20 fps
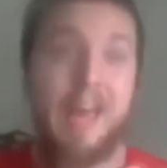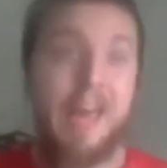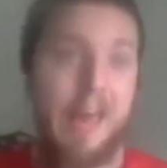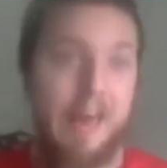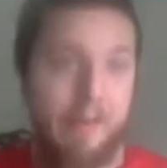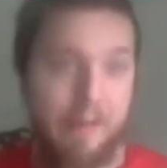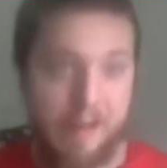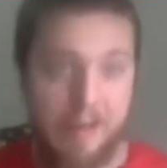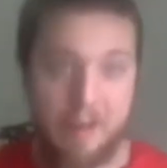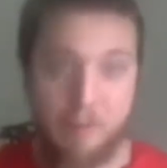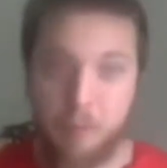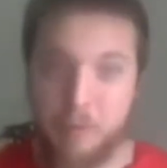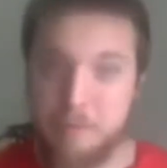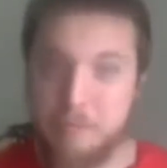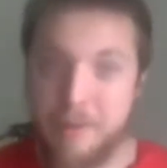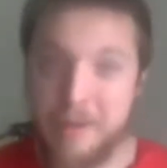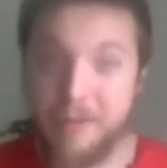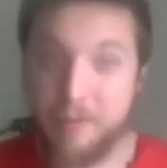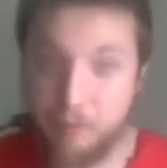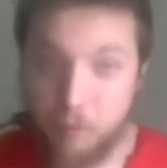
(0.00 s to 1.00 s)
and they only
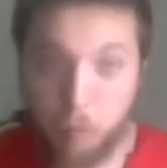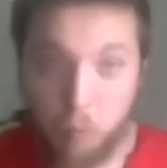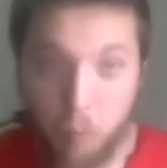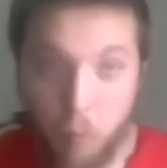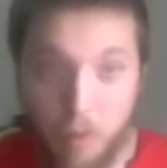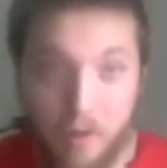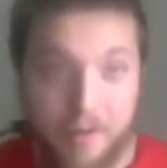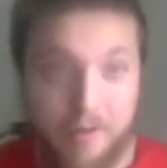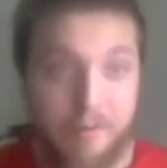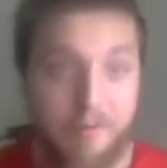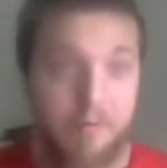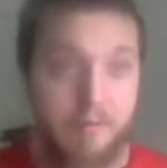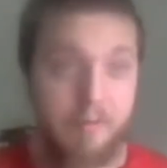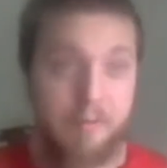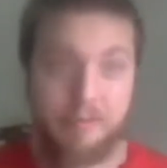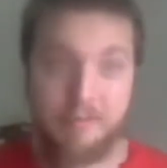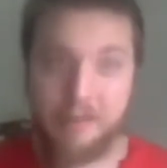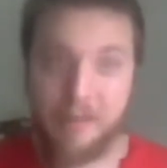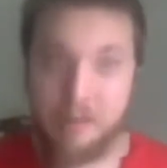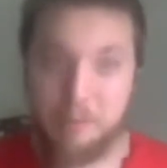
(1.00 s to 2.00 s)
make their one
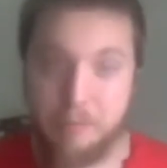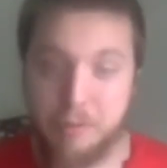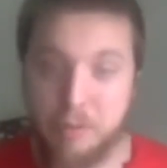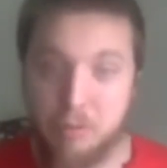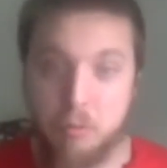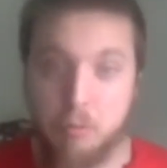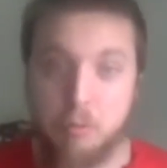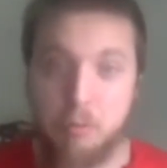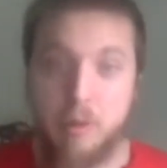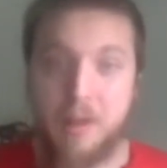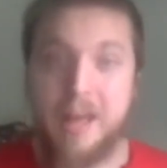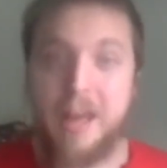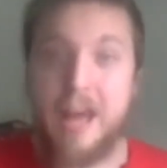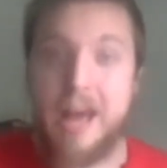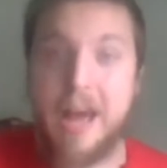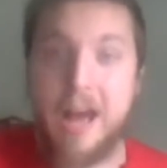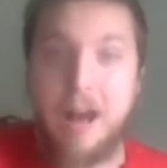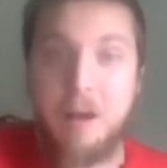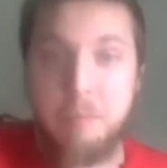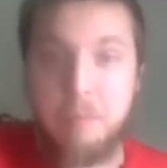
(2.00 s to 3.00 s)
debut
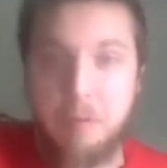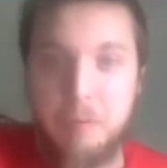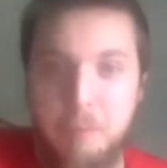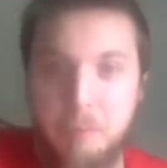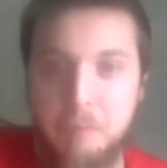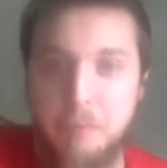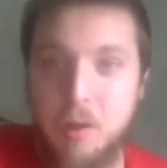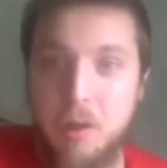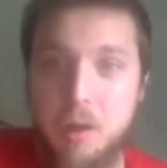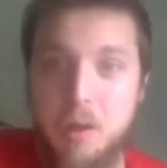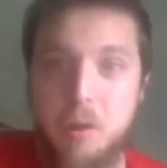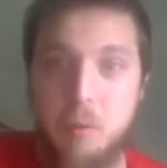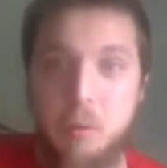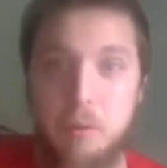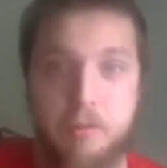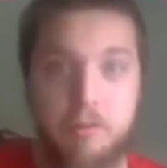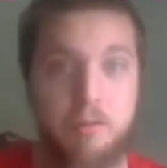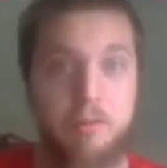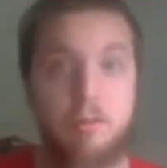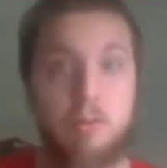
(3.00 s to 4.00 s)
album,
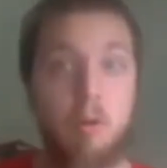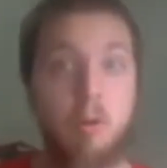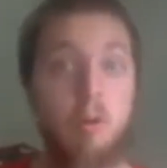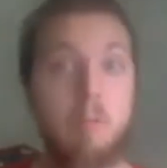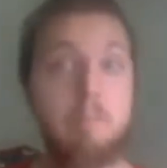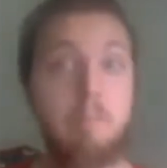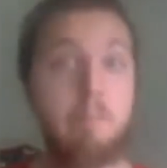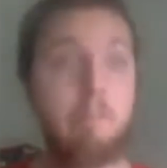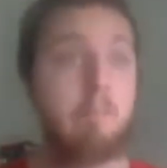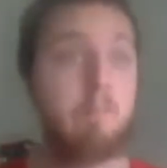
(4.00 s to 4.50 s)
which is called